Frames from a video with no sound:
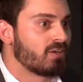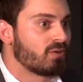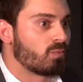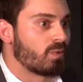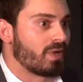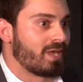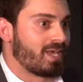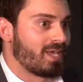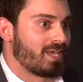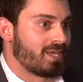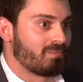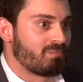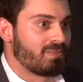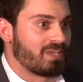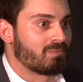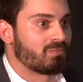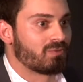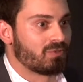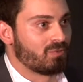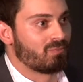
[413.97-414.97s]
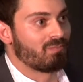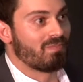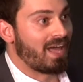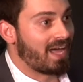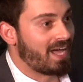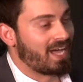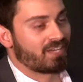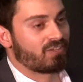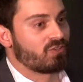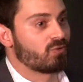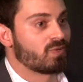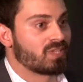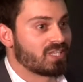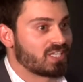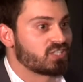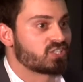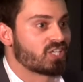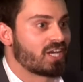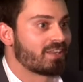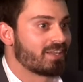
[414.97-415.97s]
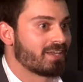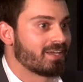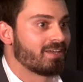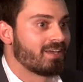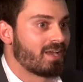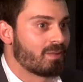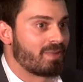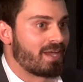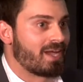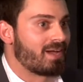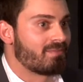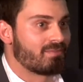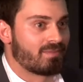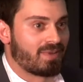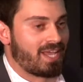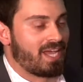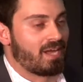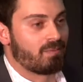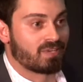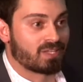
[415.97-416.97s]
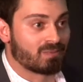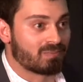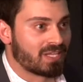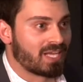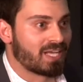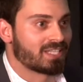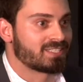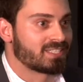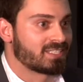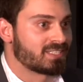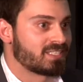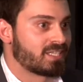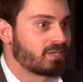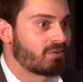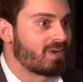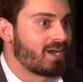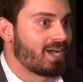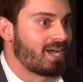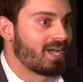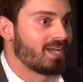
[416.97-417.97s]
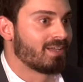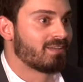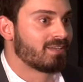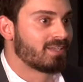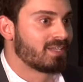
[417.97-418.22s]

where people argue with each other about how many plantings there are